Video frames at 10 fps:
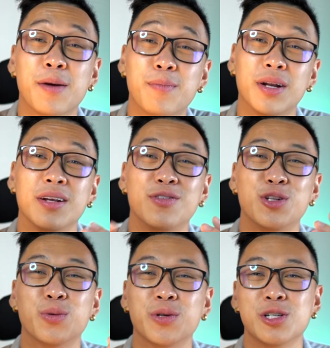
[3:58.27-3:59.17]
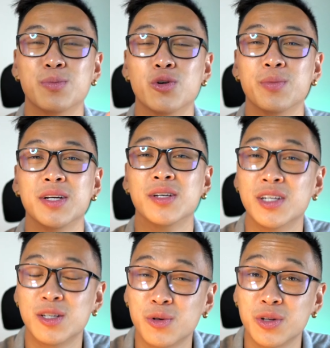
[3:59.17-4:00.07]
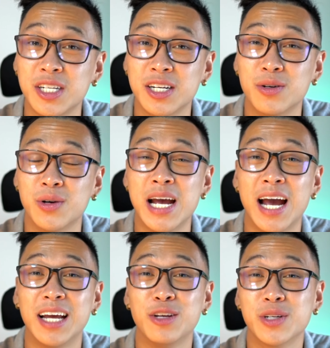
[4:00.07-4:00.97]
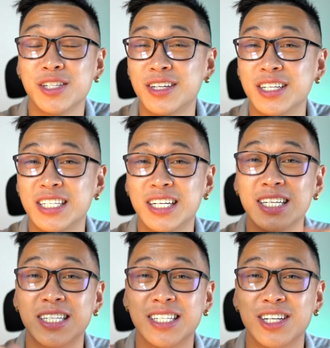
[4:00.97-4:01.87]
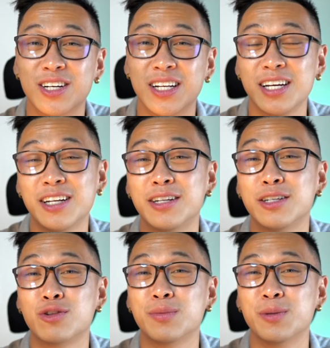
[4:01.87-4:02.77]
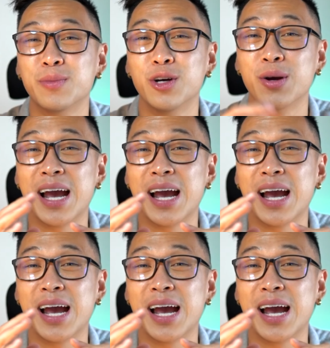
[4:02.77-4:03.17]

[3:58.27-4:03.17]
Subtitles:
But if you do want to support me and support the channel and you want to start your challenge, link in the description below,